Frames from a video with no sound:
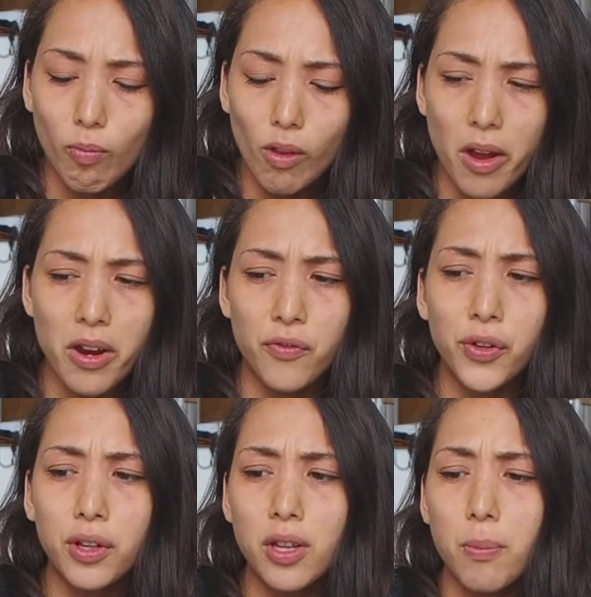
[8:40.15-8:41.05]
and I
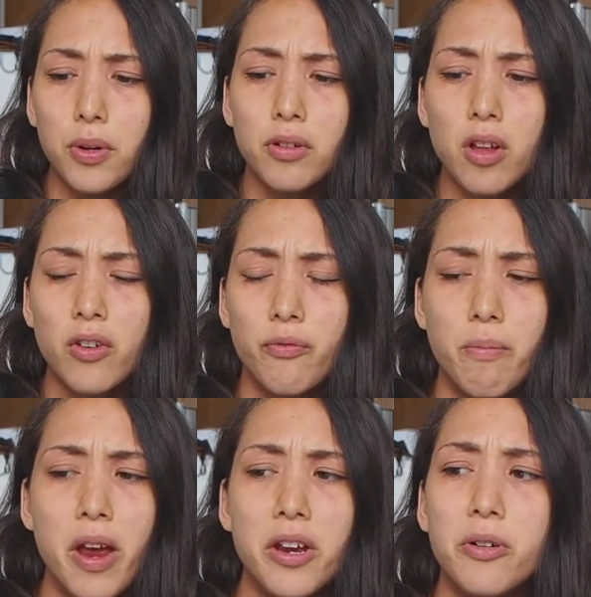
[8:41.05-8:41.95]
feel like they put a lot of
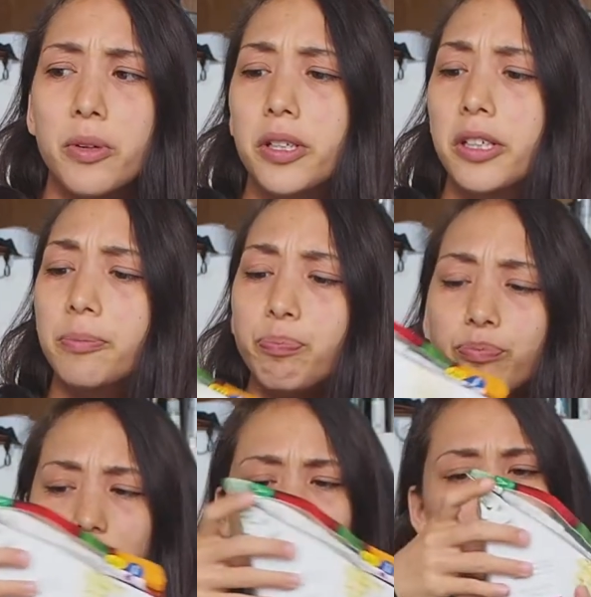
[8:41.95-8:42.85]
mayo in it.
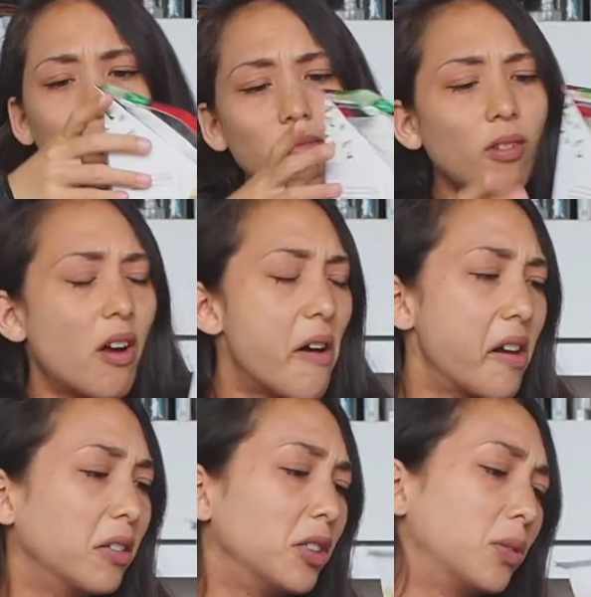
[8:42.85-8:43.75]

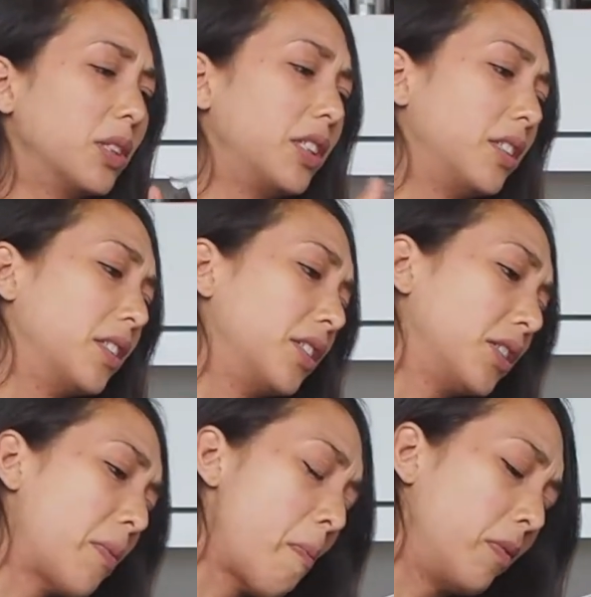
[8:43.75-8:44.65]
I don't know, what's in
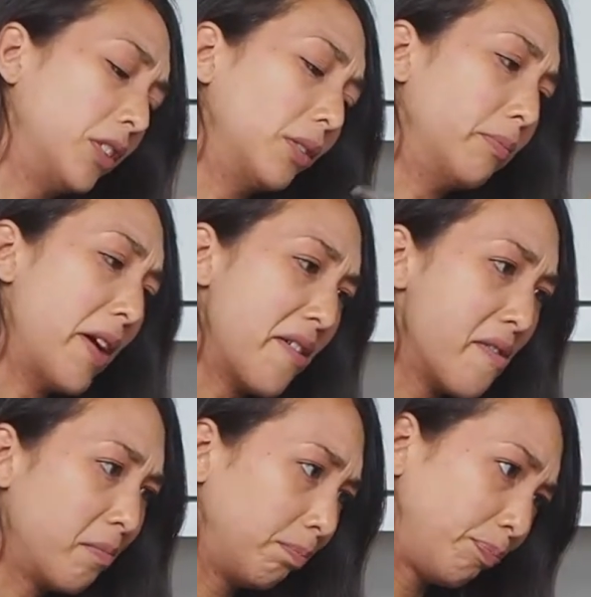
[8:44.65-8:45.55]
this? Is it
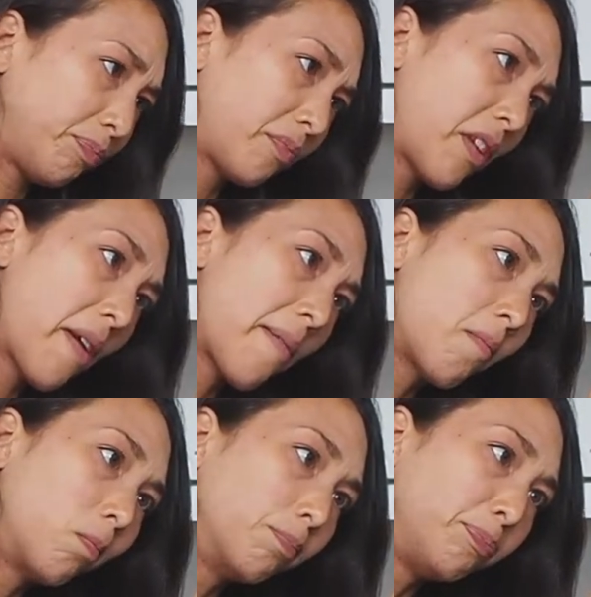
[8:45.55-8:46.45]
mayo?
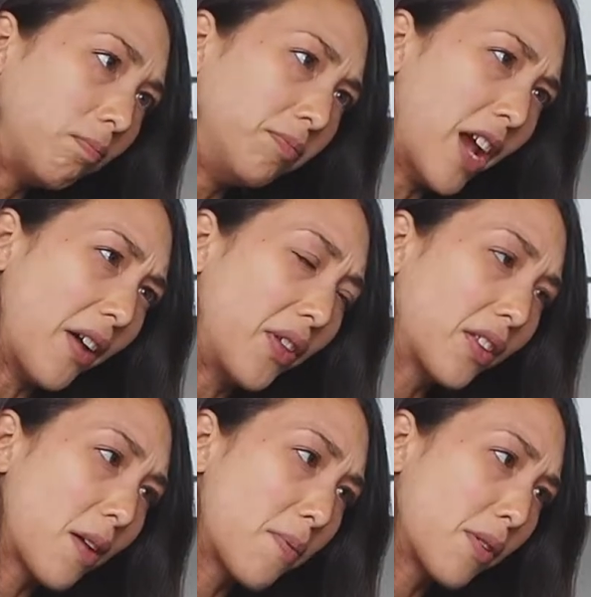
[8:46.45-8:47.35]
Yeah, I
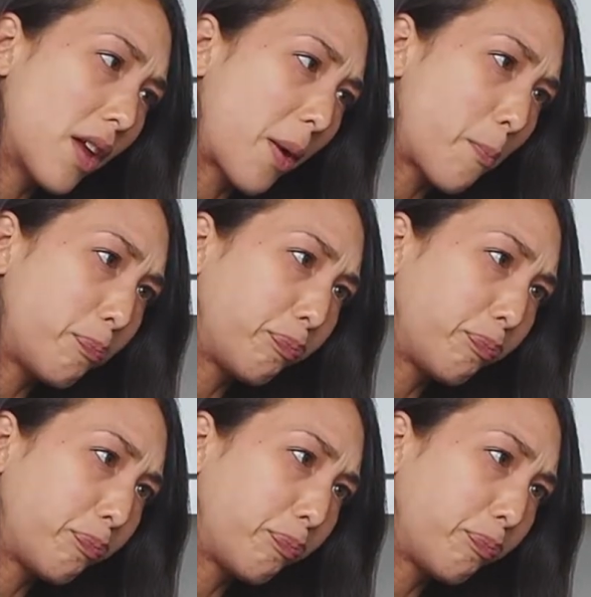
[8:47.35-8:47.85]
think they put like...